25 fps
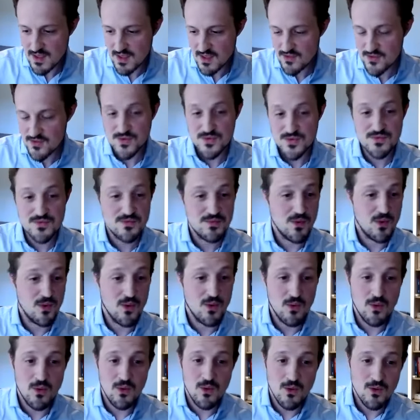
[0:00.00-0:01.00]
sort of
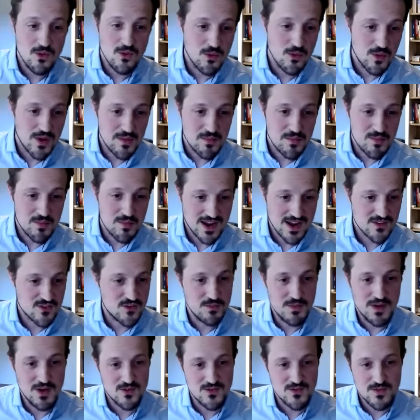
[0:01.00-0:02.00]
all the way back
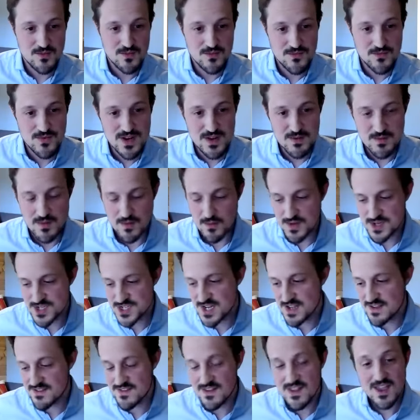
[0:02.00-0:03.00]
to Milton Friedman,
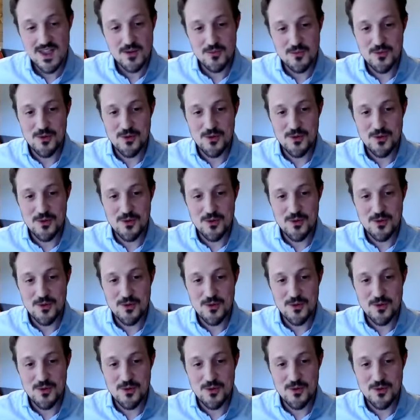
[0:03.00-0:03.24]
which is,